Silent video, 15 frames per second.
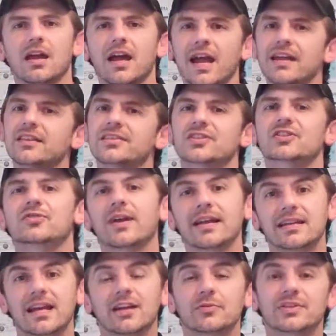Hey, this is
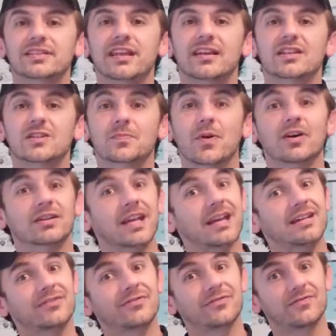Grant Nieddu with State of Spark
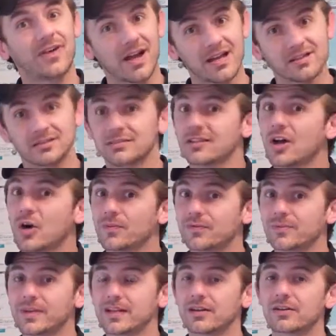and a final Hope
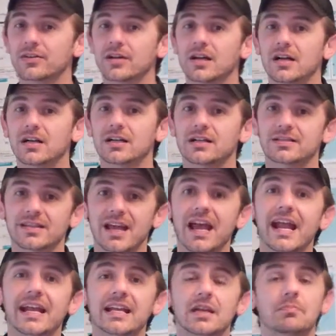From Here uh, to
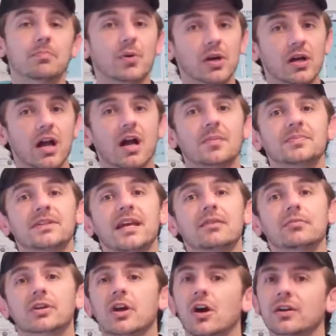Haiti book update
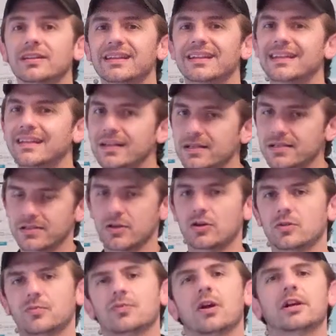regarding the
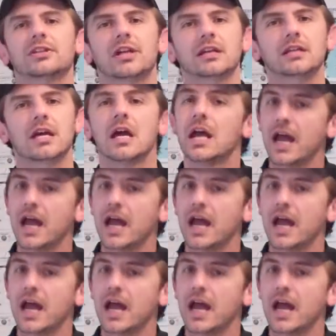Kickstarter project.